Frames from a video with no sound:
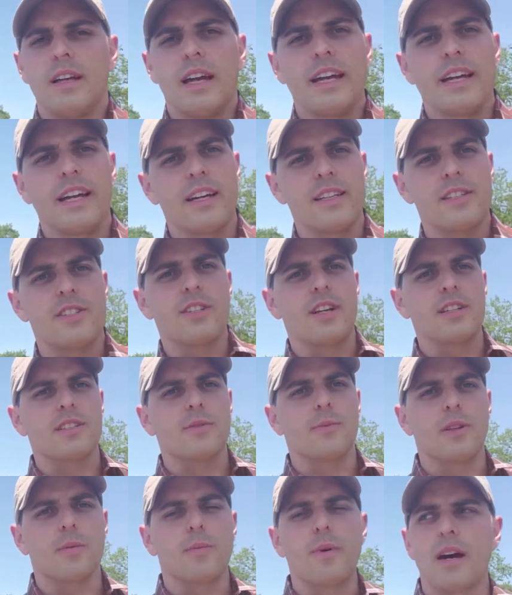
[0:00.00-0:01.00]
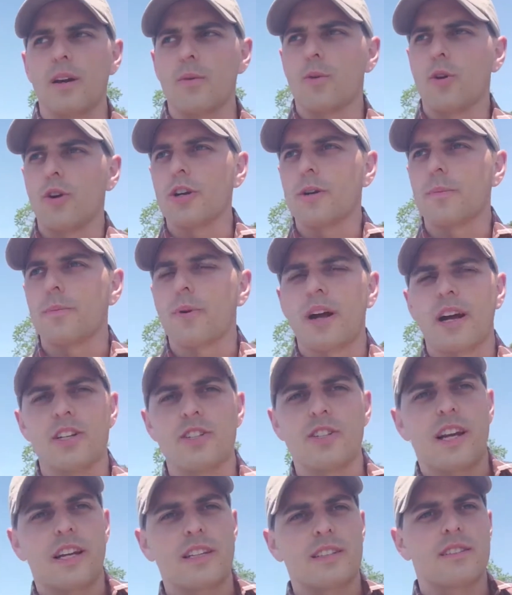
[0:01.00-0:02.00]
Hey guys, Justin with the Modern Warrior
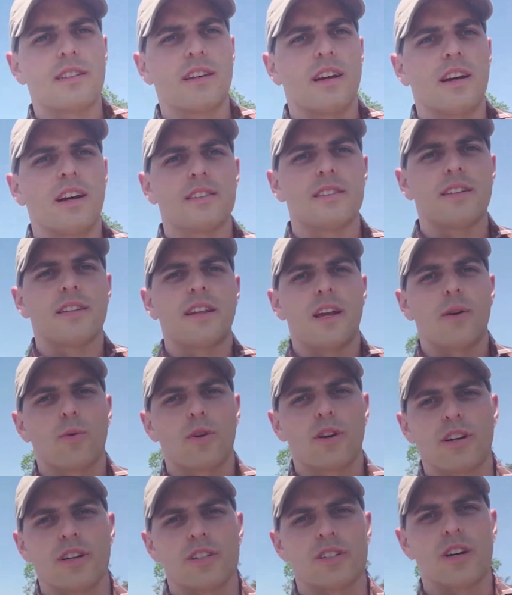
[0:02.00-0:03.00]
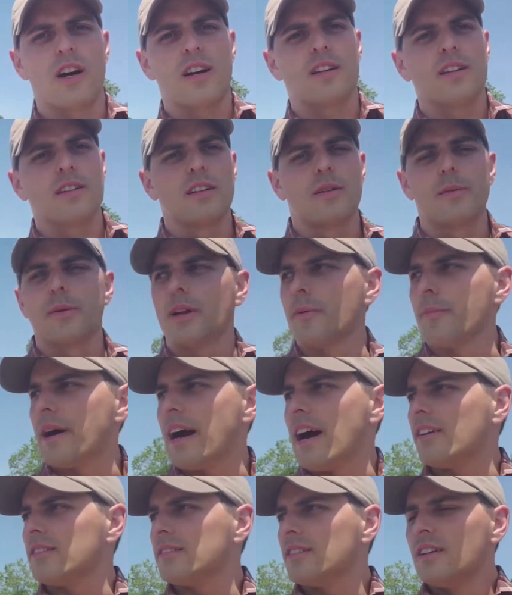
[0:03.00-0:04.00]
Project. Today we're going to talk a little bit
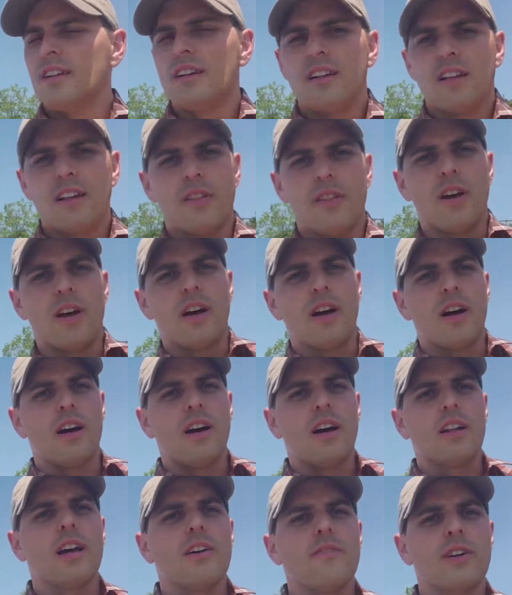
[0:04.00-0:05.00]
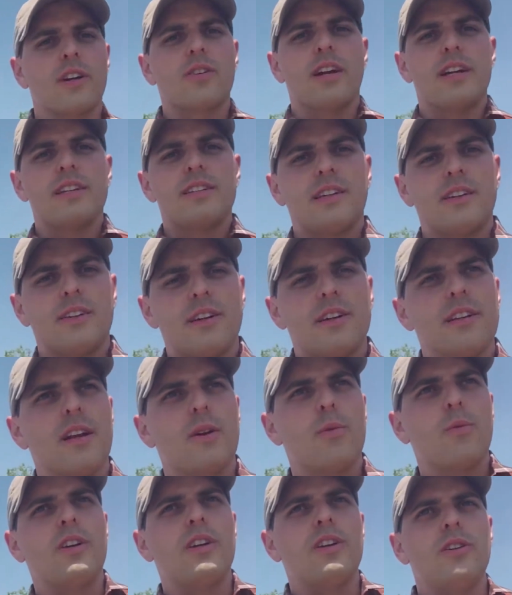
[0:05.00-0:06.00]
about the 11 criteria that we